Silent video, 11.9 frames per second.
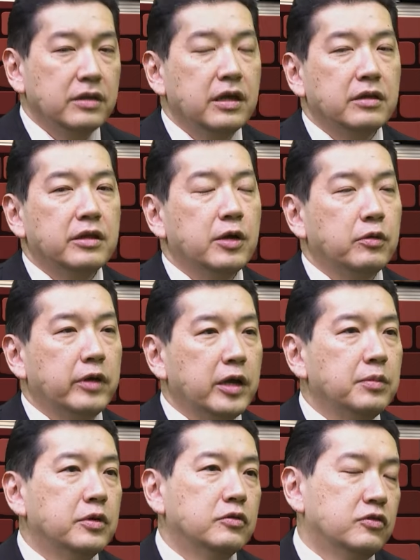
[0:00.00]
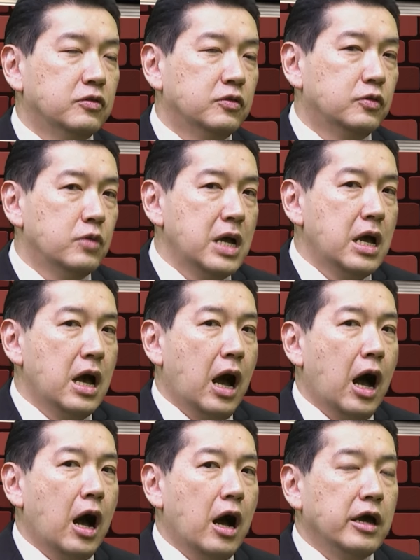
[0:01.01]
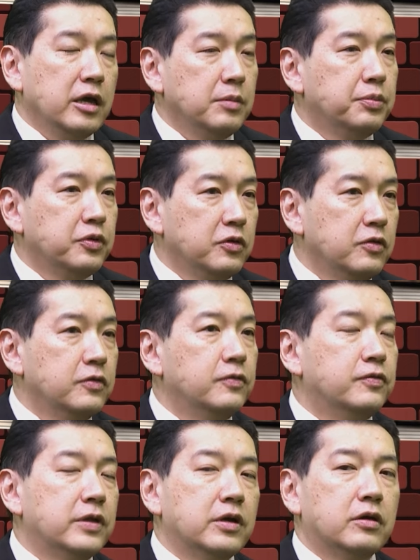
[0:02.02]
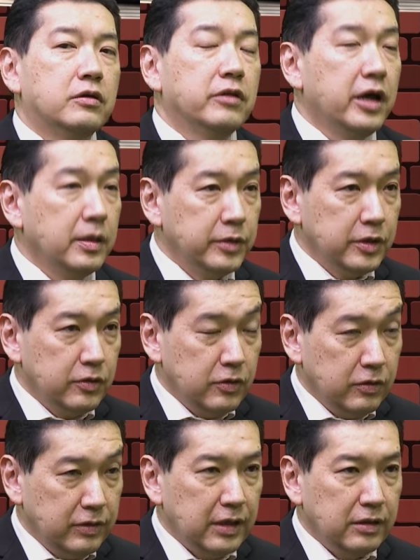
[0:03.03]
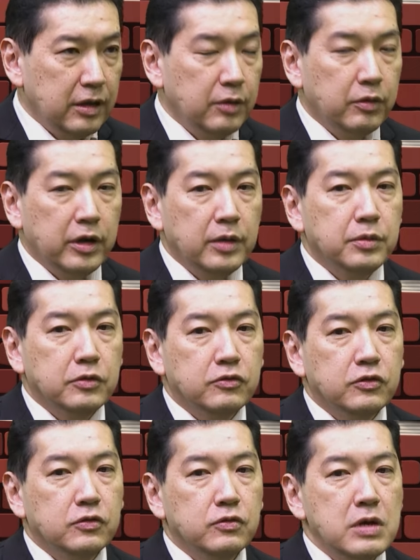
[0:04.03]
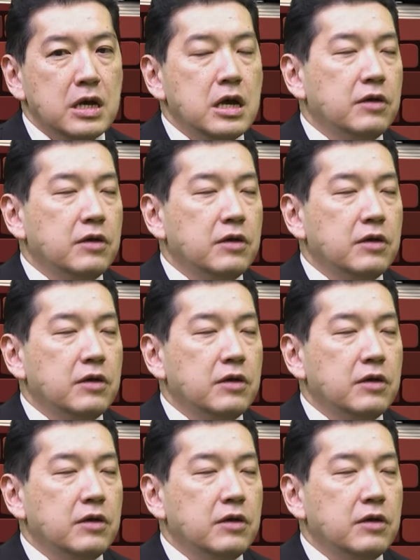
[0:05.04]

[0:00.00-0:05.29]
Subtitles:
that they were able to improve their livelihood, that they were able to,